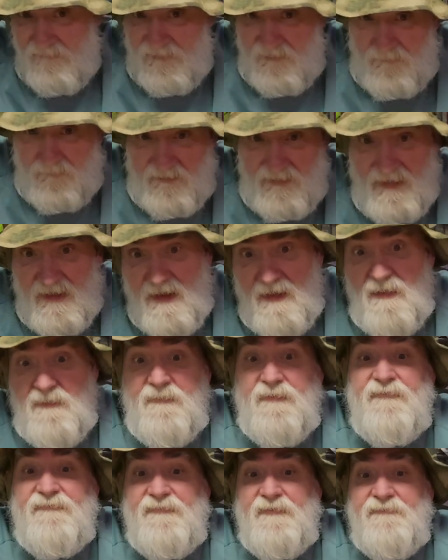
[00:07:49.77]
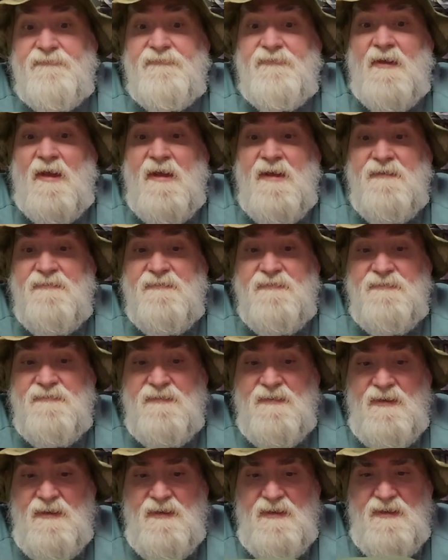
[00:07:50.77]
3 hours outside, and
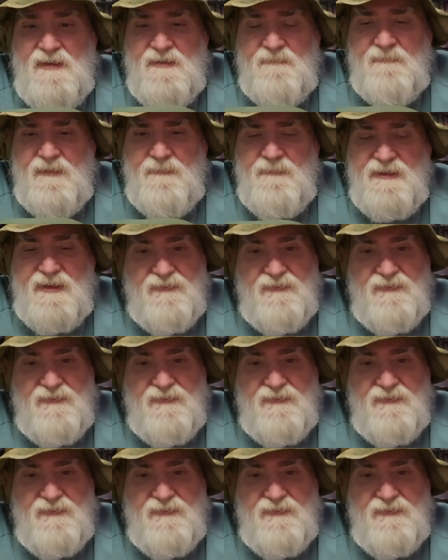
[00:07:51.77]
maybe